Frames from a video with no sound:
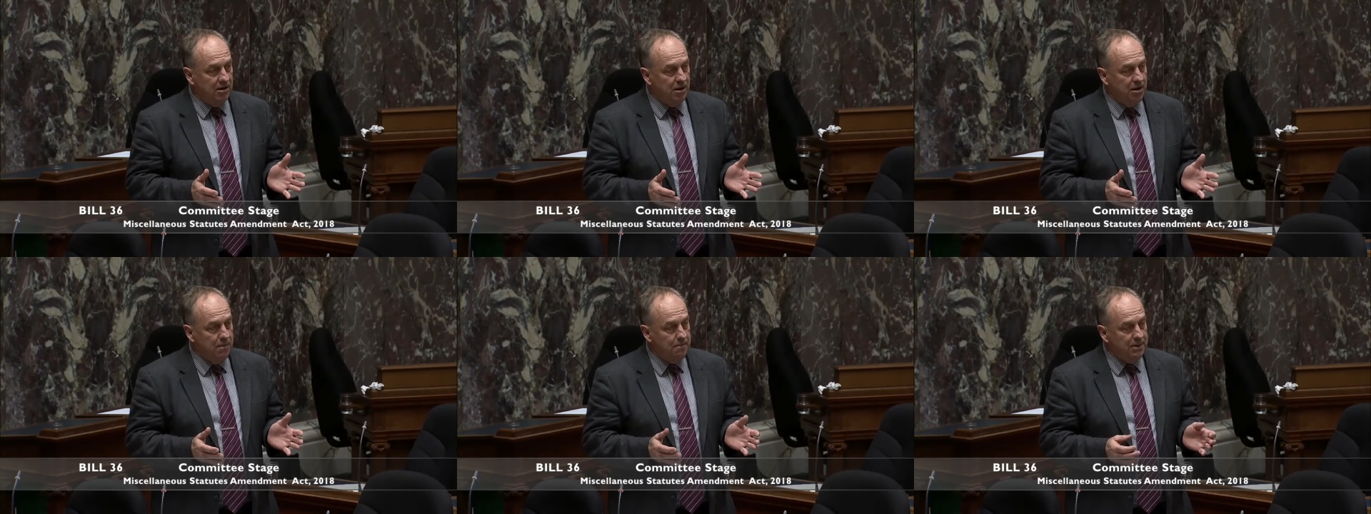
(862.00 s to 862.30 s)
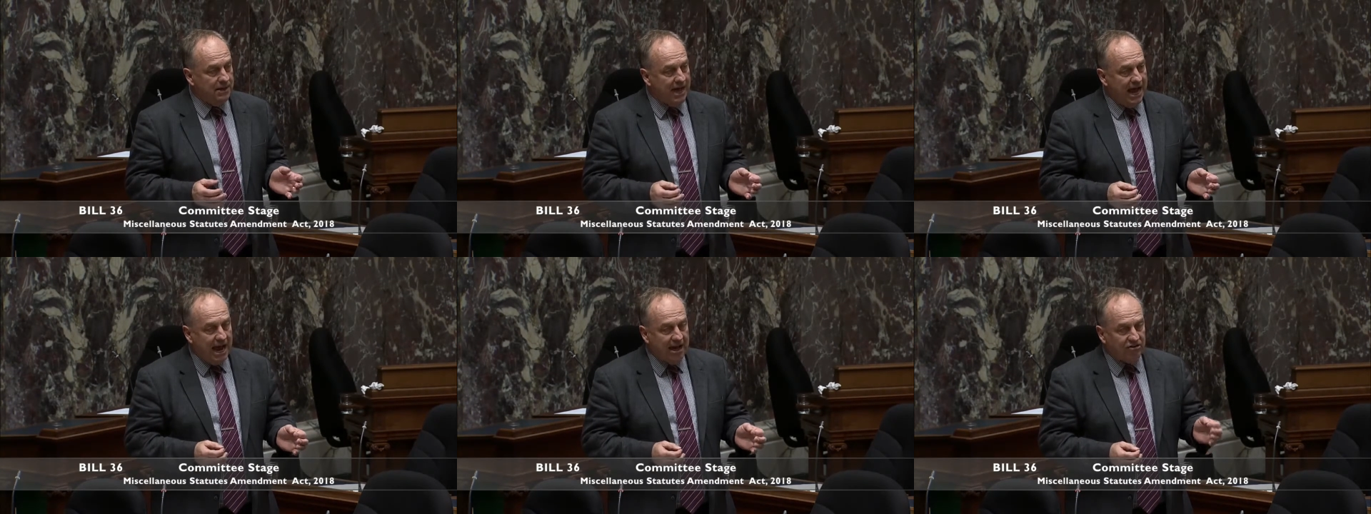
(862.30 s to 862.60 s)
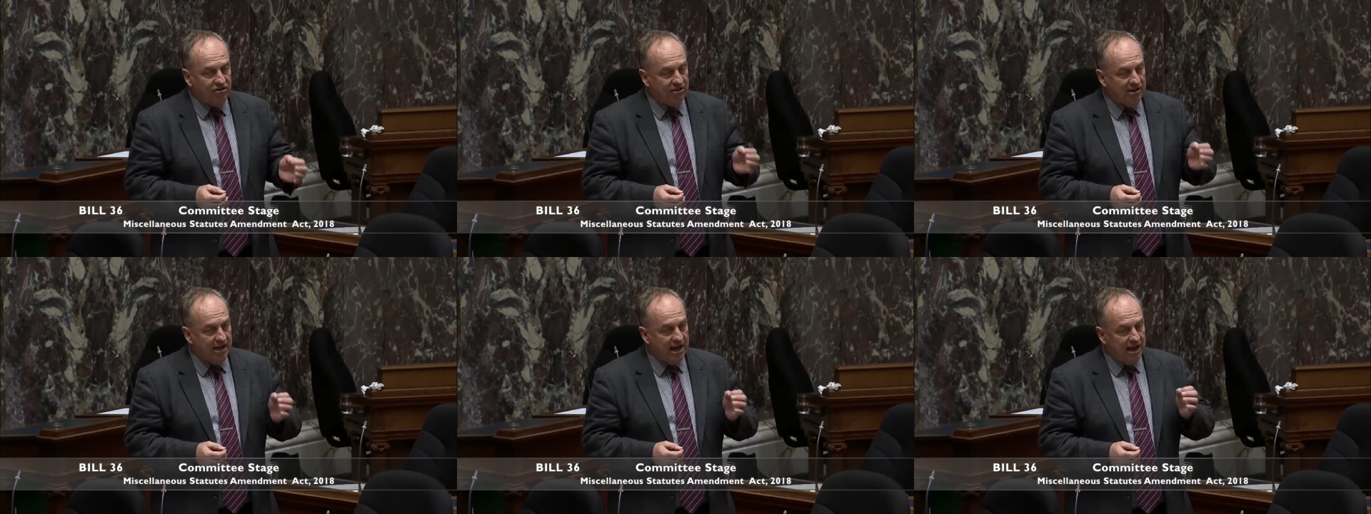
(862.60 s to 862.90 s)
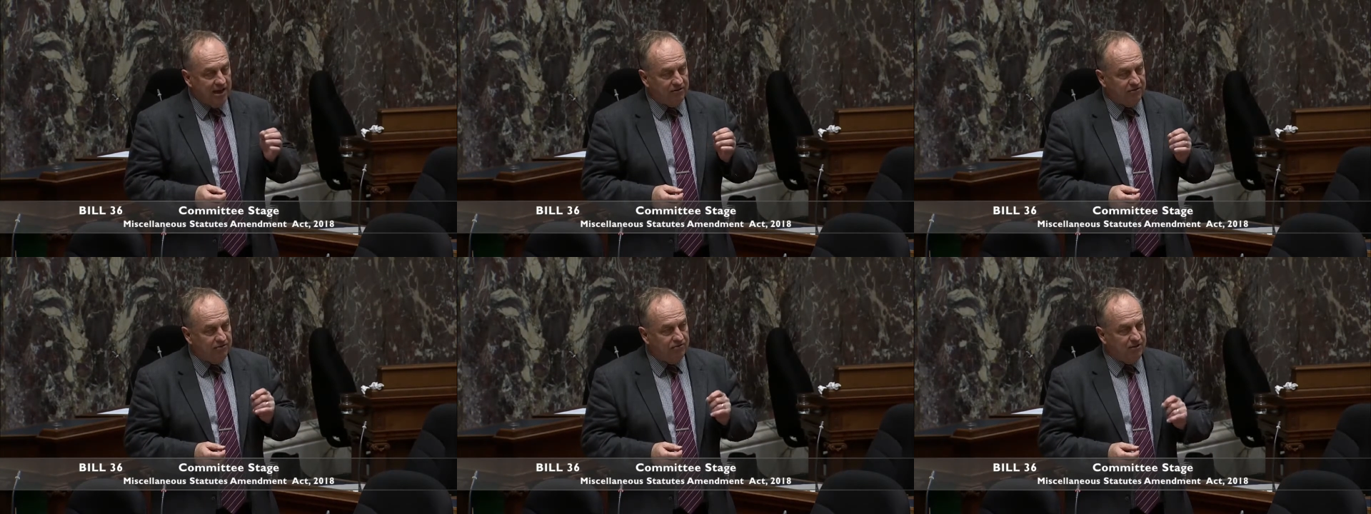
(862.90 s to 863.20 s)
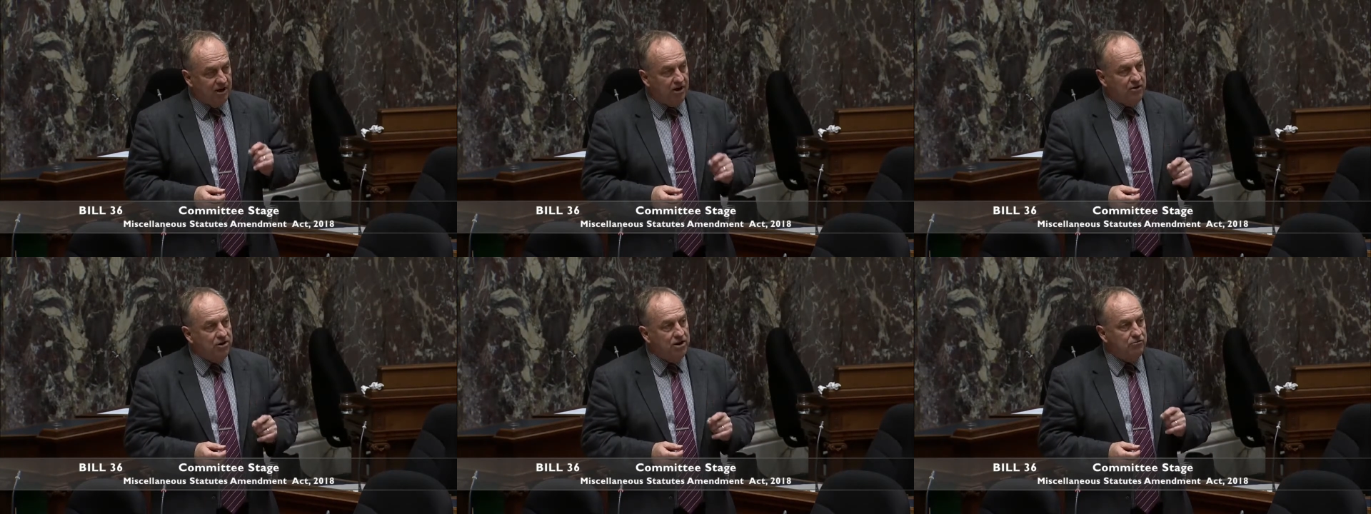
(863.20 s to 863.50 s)
but actually has
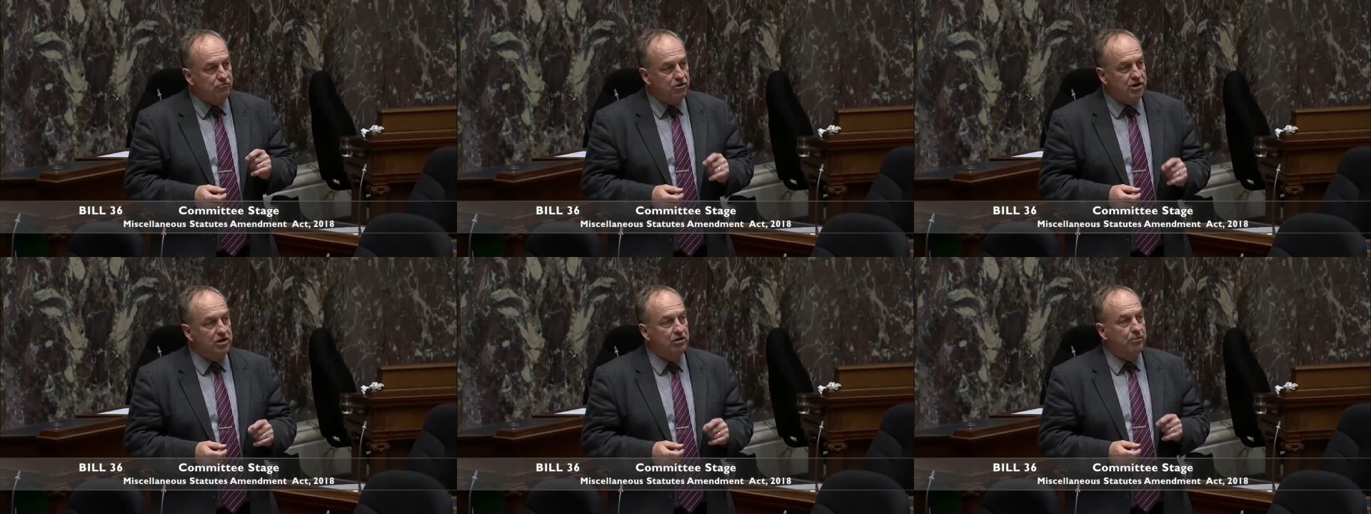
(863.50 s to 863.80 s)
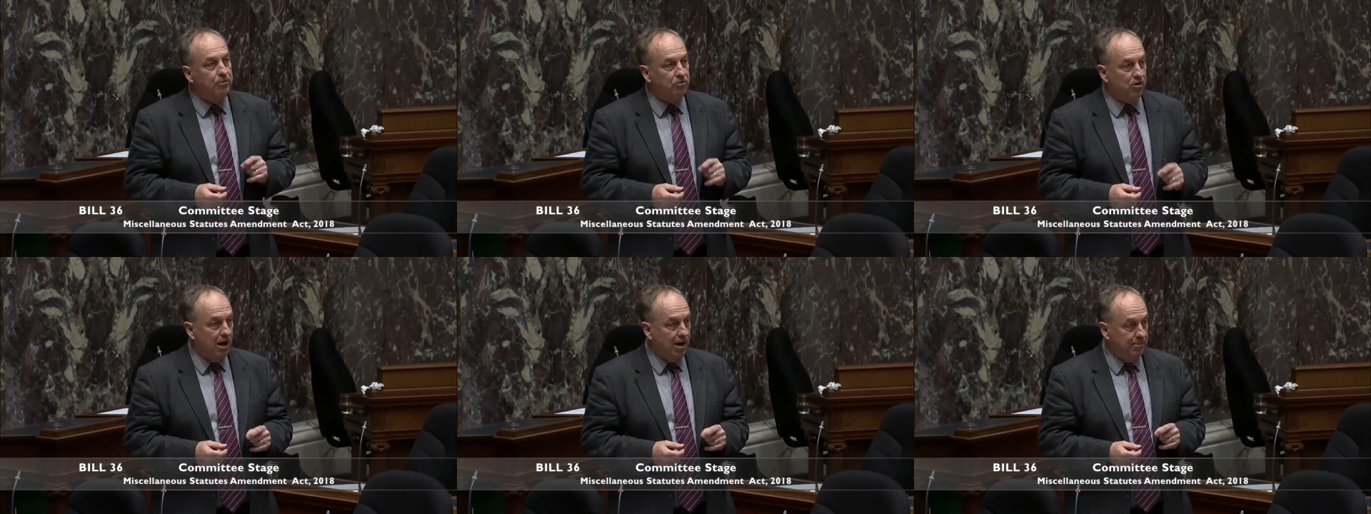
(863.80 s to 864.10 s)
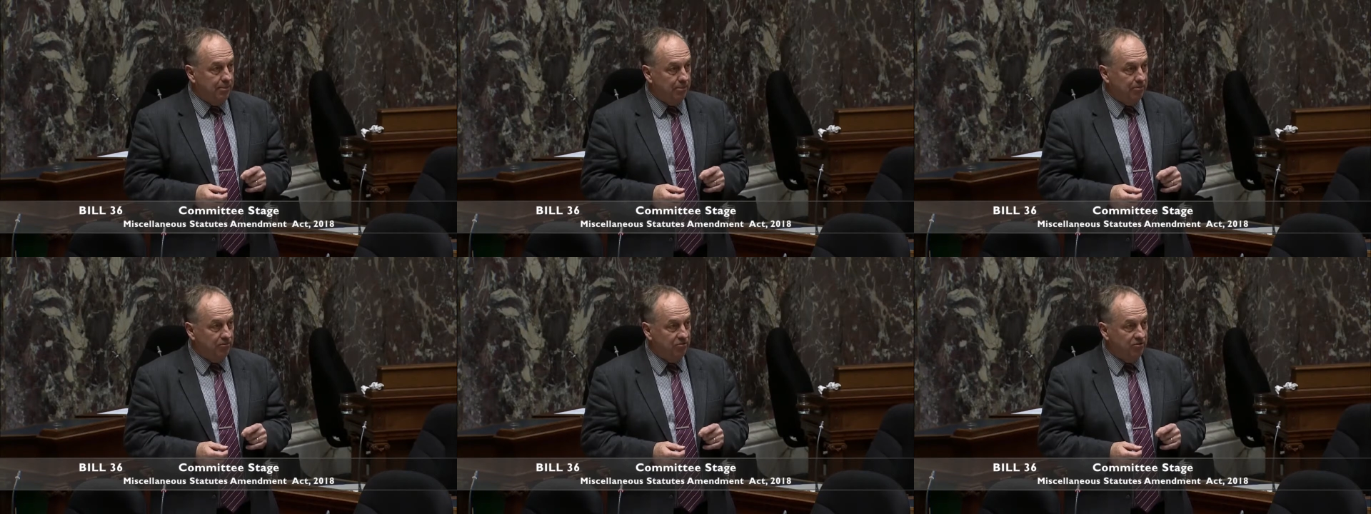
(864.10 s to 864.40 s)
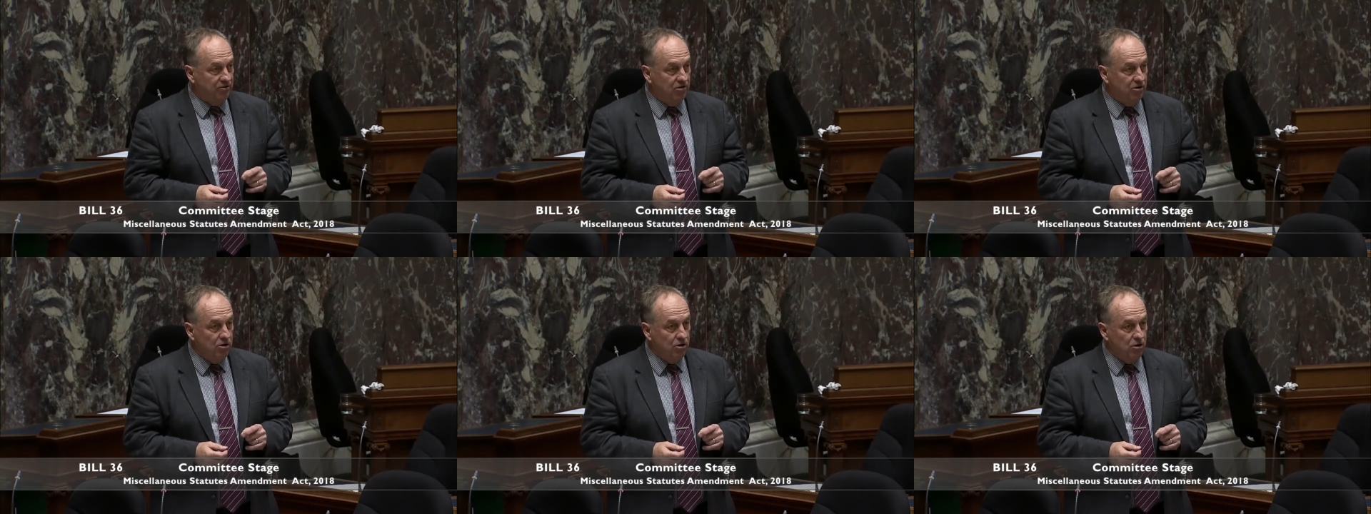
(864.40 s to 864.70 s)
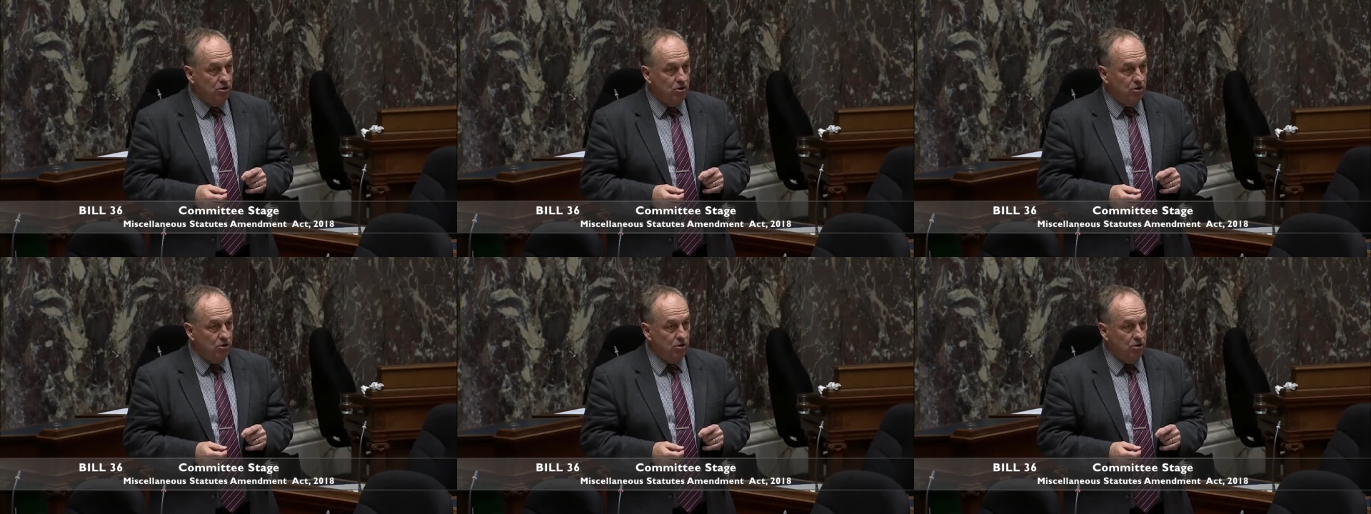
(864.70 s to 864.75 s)
very real problems